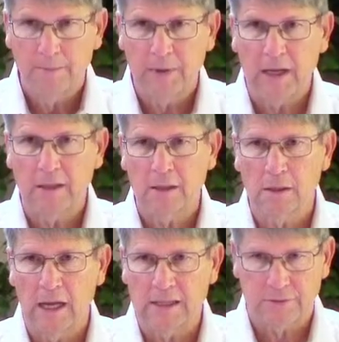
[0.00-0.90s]
painting
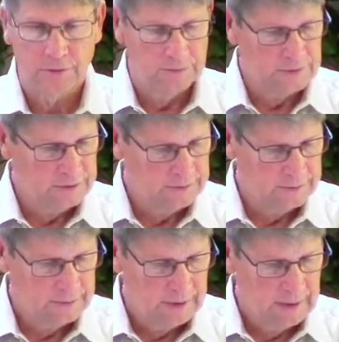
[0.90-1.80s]
classrooms,
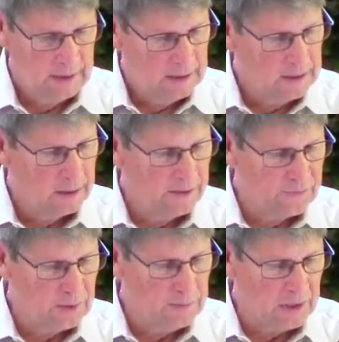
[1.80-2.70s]

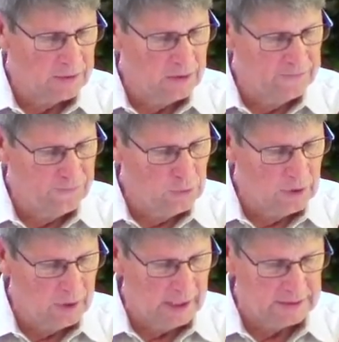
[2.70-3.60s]
delivering monthly food
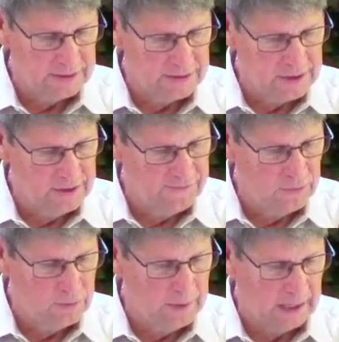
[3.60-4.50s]
collections to the
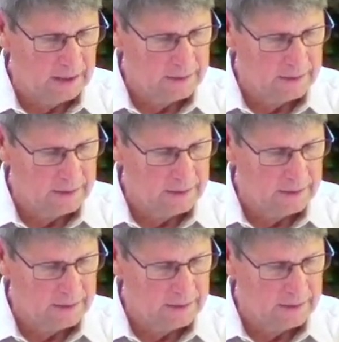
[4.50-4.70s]
food bank.